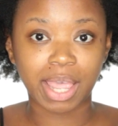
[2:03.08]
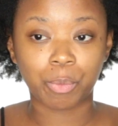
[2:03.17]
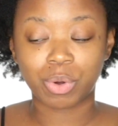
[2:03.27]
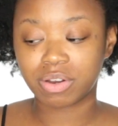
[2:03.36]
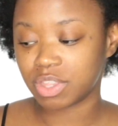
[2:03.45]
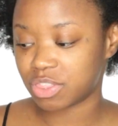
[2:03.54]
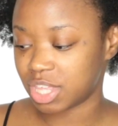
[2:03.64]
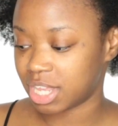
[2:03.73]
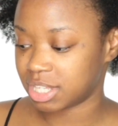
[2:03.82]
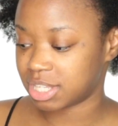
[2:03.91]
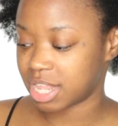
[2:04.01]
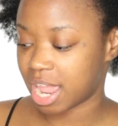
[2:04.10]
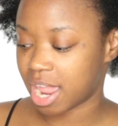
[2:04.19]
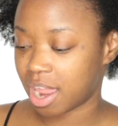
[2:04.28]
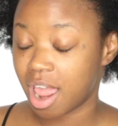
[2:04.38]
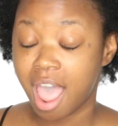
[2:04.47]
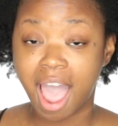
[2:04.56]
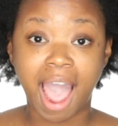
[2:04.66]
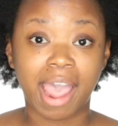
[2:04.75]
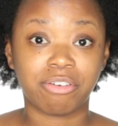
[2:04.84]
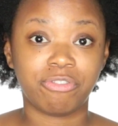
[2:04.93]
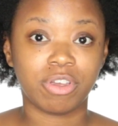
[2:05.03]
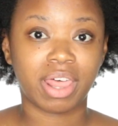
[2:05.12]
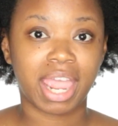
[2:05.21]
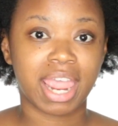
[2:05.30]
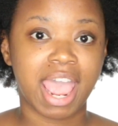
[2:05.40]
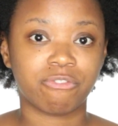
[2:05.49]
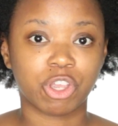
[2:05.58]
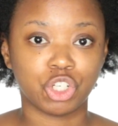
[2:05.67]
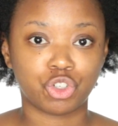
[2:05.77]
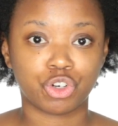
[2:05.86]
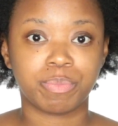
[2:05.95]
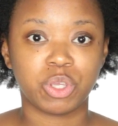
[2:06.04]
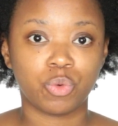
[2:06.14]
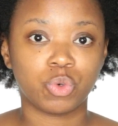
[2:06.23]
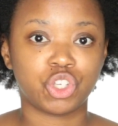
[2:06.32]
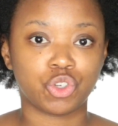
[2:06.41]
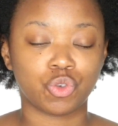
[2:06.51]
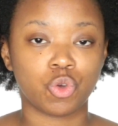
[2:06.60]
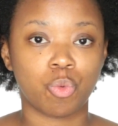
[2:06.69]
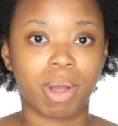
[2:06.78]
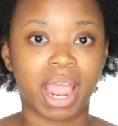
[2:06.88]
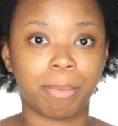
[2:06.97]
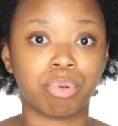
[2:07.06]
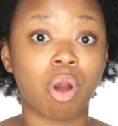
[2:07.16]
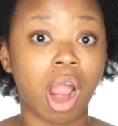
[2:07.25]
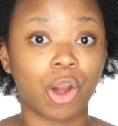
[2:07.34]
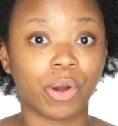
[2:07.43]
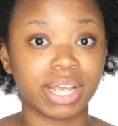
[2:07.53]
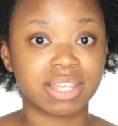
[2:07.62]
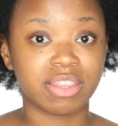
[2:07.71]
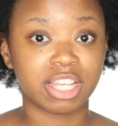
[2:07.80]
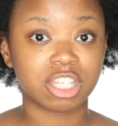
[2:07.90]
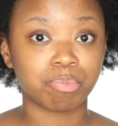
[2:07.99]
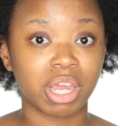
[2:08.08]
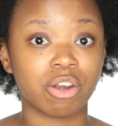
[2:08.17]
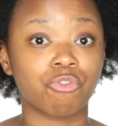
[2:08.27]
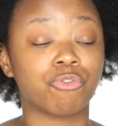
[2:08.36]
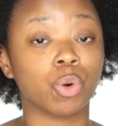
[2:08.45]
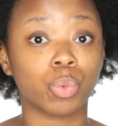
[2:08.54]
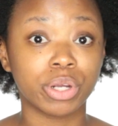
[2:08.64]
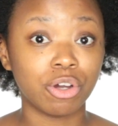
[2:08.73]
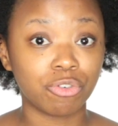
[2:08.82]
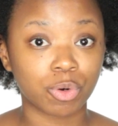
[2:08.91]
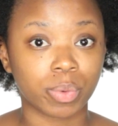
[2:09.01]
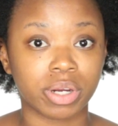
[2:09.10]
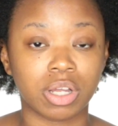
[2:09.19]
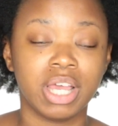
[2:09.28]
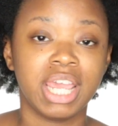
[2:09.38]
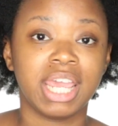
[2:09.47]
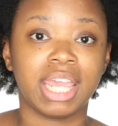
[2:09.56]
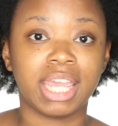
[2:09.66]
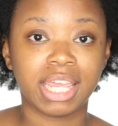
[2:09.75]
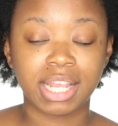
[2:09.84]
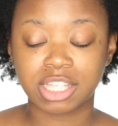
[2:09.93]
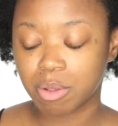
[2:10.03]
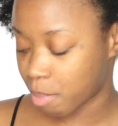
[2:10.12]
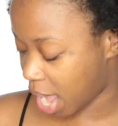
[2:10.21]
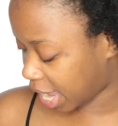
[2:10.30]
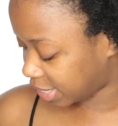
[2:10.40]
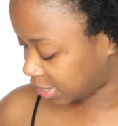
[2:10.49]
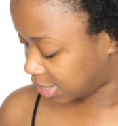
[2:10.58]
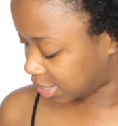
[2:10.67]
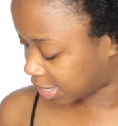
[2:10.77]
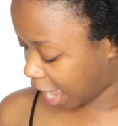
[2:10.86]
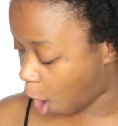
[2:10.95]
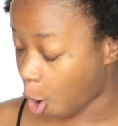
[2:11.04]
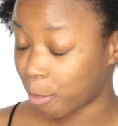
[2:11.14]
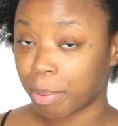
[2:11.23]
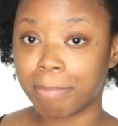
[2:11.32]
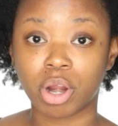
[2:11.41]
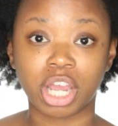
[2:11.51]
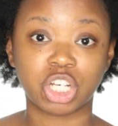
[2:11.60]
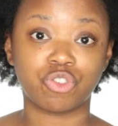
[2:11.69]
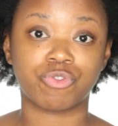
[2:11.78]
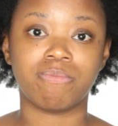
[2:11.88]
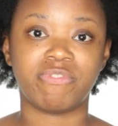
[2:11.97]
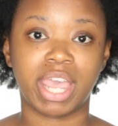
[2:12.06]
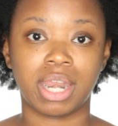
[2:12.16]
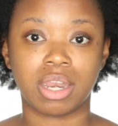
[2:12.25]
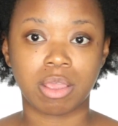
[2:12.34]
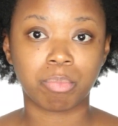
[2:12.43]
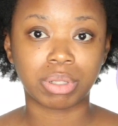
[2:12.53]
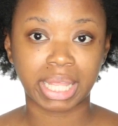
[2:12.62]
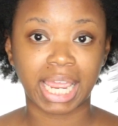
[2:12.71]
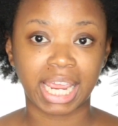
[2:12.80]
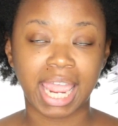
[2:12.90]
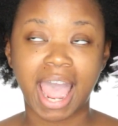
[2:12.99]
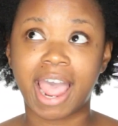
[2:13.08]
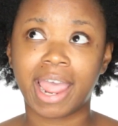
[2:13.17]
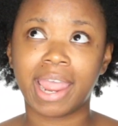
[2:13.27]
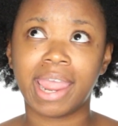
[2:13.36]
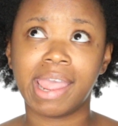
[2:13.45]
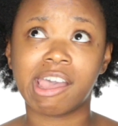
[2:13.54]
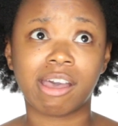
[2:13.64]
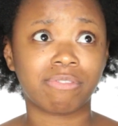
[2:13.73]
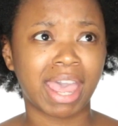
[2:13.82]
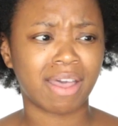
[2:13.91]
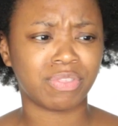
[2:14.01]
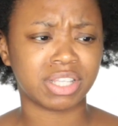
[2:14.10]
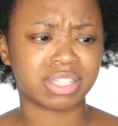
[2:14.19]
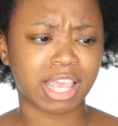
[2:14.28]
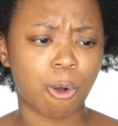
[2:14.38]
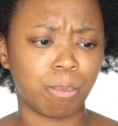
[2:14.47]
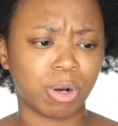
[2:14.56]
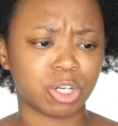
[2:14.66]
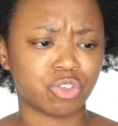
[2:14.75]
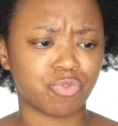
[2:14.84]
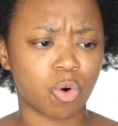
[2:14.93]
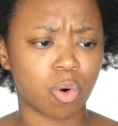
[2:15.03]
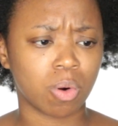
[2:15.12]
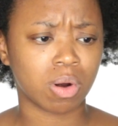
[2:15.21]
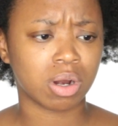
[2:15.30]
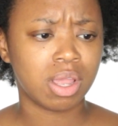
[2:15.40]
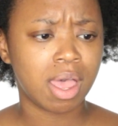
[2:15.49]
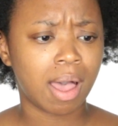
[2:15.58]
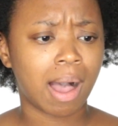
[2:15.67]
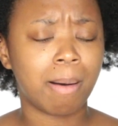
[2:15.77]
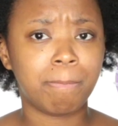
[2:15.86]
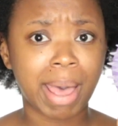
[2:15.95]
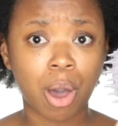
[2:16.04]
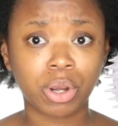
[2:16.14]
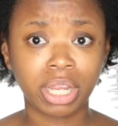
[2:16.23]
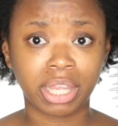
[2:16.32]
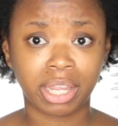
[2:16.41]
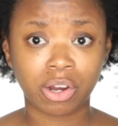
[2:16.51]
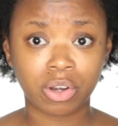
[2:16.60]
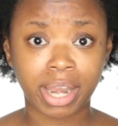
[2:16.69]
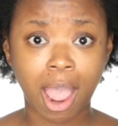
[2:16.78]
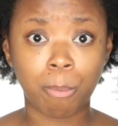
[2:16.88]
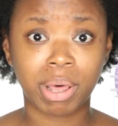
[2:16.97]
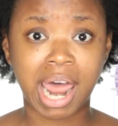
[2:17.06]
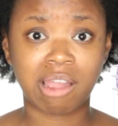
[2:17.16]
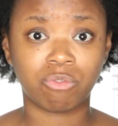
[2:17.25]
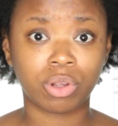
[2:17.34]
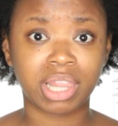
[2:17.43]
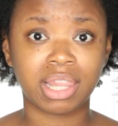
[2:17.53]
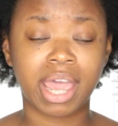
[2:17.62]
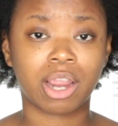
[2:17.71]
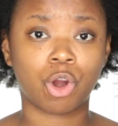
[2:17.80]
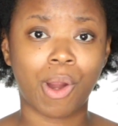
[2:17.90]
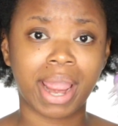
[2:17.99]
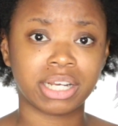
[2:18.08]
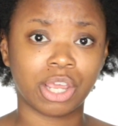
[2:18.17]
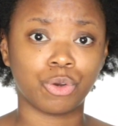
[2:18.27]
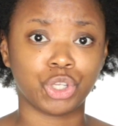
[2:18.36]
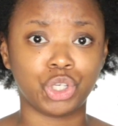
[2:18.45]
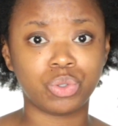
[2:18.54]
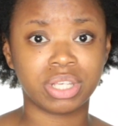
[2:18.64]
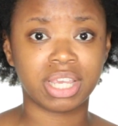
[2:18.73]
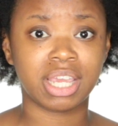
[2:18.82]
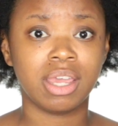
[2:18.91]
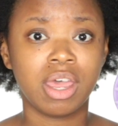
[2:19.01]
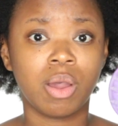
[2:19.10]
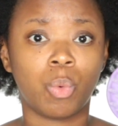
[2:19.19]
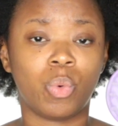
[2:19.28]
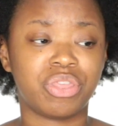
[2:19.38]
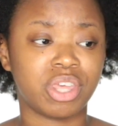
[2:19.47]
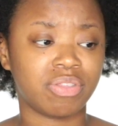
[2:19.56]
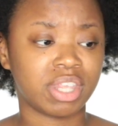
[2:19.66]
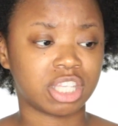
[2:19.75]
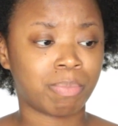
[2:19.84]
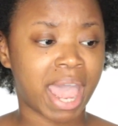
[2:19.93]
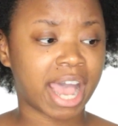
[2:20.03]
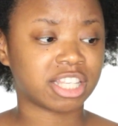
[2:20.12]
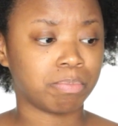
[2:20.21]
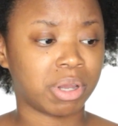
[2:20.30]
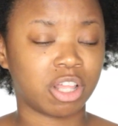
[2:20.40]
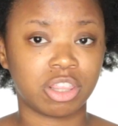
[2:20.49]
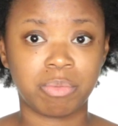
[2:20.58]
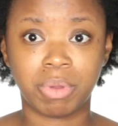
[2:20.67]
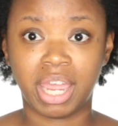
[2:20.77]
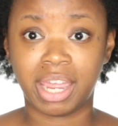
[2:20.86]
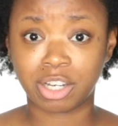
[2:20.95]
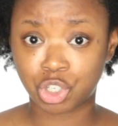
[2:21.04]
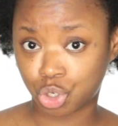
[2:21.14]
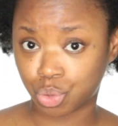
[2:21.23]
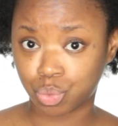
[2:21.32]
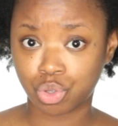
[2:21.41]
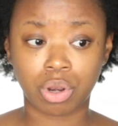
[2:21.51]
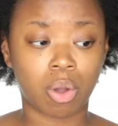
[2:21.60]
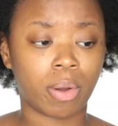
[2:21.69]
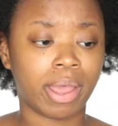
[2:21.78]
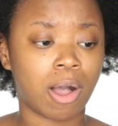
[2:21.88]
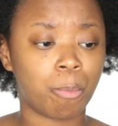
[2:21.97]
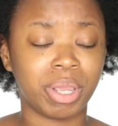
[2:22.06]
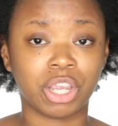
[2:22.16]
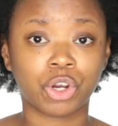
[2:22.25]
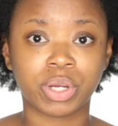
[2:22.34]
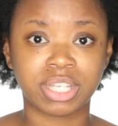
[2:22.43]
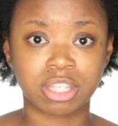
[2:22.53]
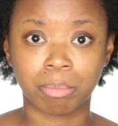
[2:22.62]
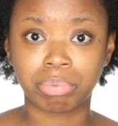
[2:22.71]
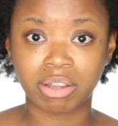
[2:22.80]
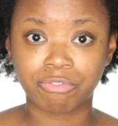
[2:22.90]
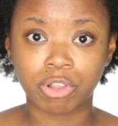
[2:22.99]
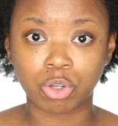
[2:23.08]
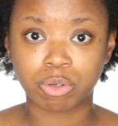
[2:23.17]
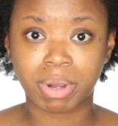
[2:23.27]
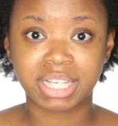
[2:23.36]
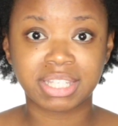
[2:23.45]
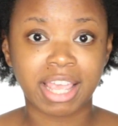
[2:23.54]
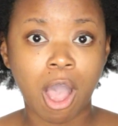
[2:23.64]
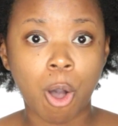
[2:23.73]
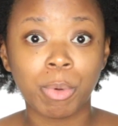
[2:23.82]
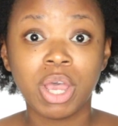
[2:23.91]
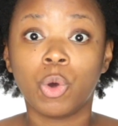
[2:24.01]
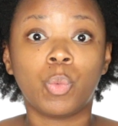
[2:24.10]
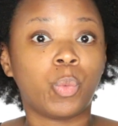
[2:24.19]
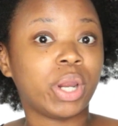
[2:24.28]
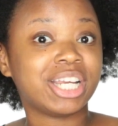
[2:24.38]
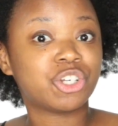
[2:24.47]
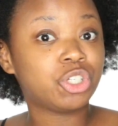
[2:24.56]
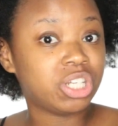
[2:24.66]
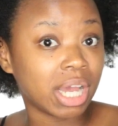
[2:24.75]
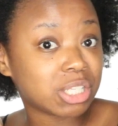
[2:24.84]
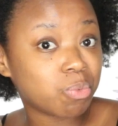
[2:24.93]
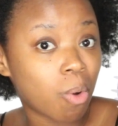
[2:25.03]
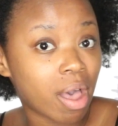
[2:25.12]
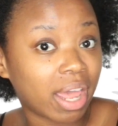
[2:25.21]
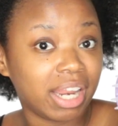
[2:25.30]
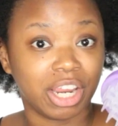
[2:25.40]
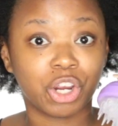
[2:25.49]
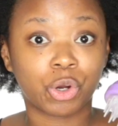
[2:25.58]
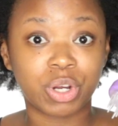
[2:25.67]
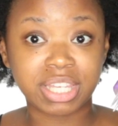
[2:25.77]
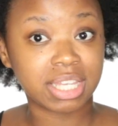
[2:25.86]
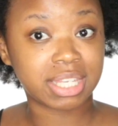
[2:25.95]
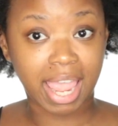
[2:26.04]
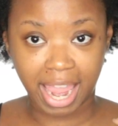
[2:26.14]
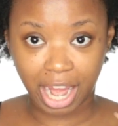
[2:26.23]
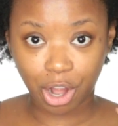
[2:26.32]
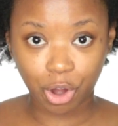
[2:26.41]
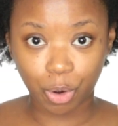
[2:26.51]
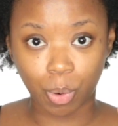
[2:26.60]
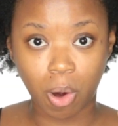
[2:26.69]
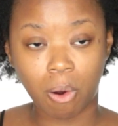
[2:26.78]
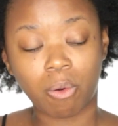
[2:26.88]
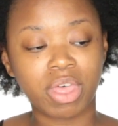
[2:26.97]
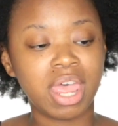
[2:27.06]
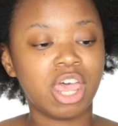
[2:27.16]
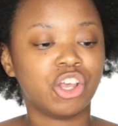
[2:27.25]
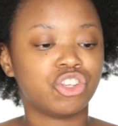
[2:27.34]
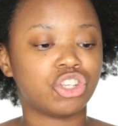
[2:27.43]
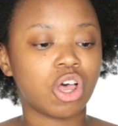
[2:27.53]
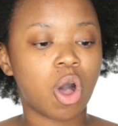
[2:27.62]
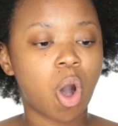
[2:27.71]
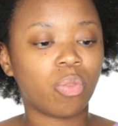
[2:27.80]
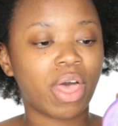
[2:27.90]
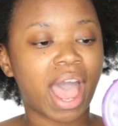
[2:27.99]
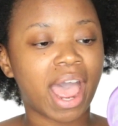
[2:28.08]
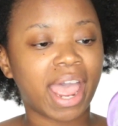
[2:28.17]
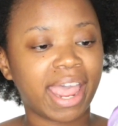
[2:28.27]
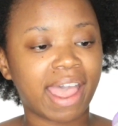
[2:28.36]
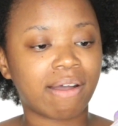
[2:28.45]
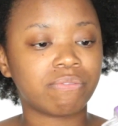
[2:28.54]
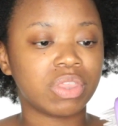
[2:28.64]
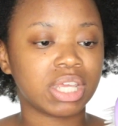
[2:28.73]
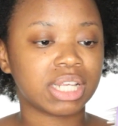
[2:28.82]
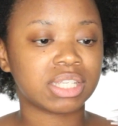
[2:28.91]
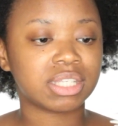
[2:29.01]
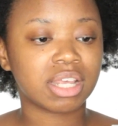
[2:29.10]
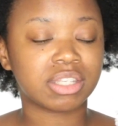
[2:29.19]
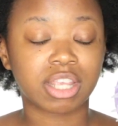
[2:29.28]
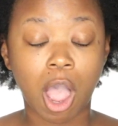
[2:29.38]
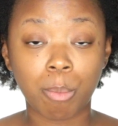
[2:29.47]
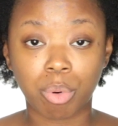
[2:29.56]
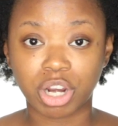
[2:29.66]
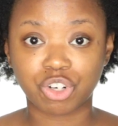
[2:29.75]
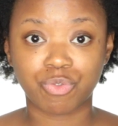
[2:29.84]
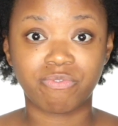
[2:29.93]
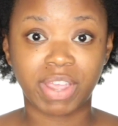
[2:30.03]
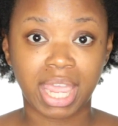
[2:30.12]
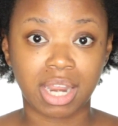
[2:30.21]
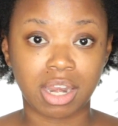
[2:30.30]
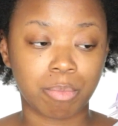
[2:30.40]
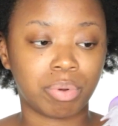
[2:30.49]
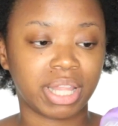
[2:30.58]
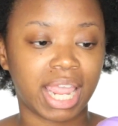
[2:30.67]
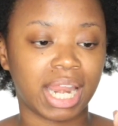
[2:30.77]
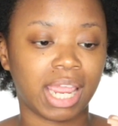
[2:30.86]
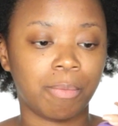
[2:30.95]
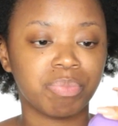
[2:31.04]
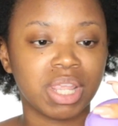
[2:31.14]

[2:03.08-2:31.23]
and one of the things that I feel like have contributed to my progress this month for real is my scalp brush from Vanity Planet. I have had this scalp brush for about a year now, but I really like cracked down using it within this past month to, you know, help increase the blood flow to my scalp, which does what? Increases hair growth. So I have this scalp brush from Vanity Planet,